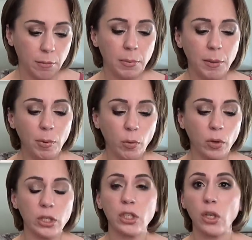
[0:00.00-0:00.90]
People
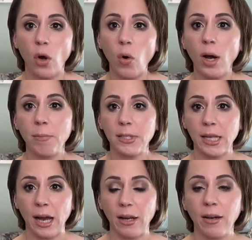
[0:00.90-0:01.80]
were so
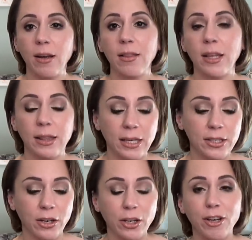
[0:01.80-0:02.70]
upset that they
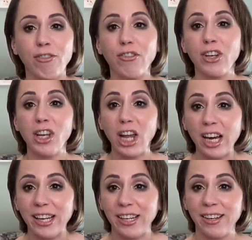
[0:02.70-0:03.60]
started
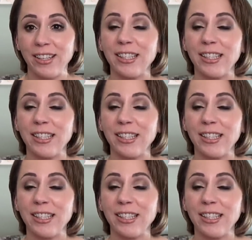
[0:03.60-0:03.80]
flooding his